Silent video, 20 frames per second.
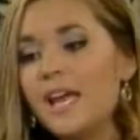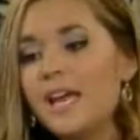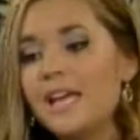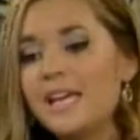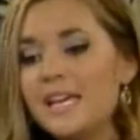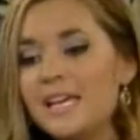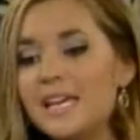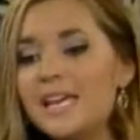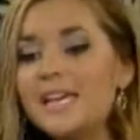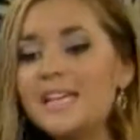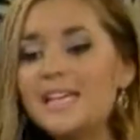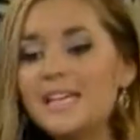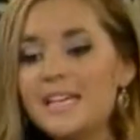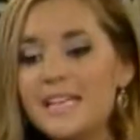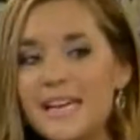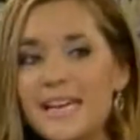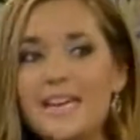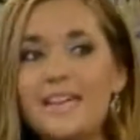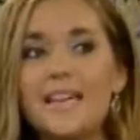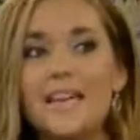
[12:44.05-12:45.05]
he
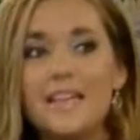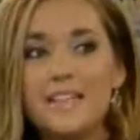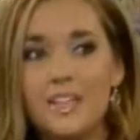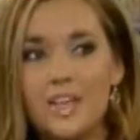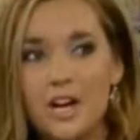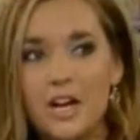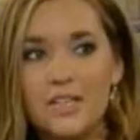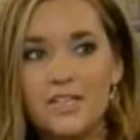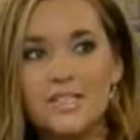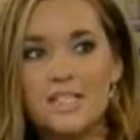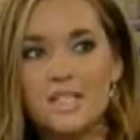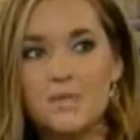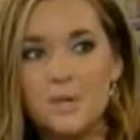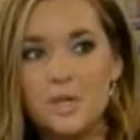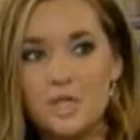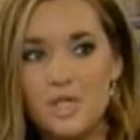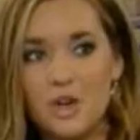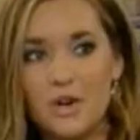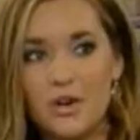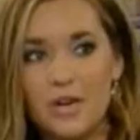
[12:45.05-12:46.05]
needed guns to
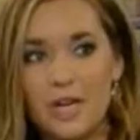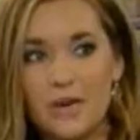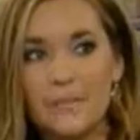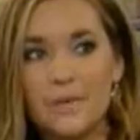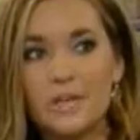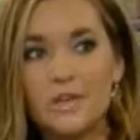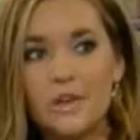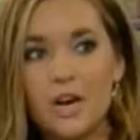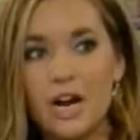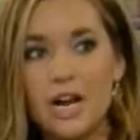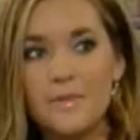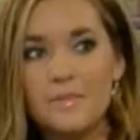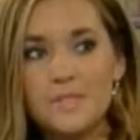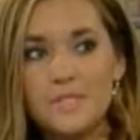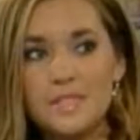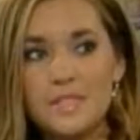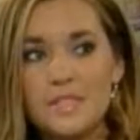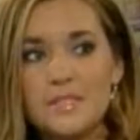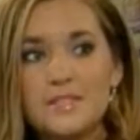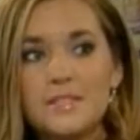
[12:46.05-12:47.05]
be showing up at crime
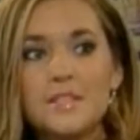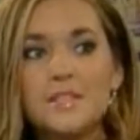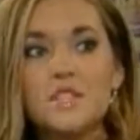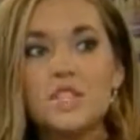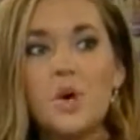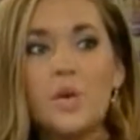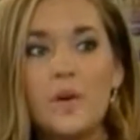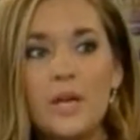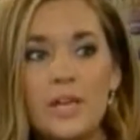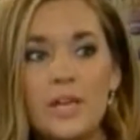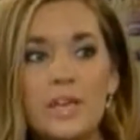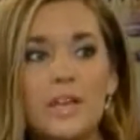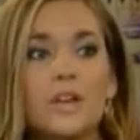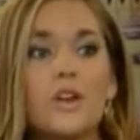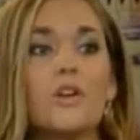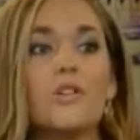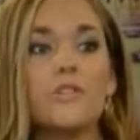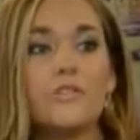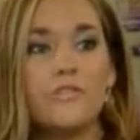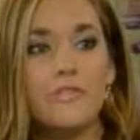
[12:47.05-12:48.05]
scenes so he could
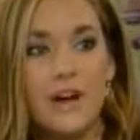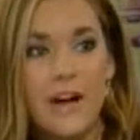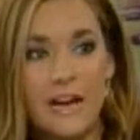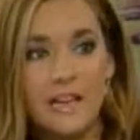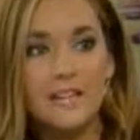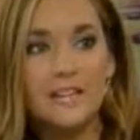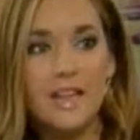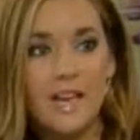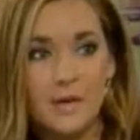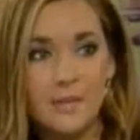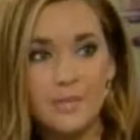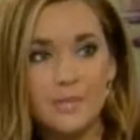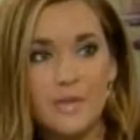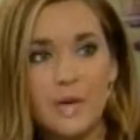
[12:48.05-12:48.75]
go find them.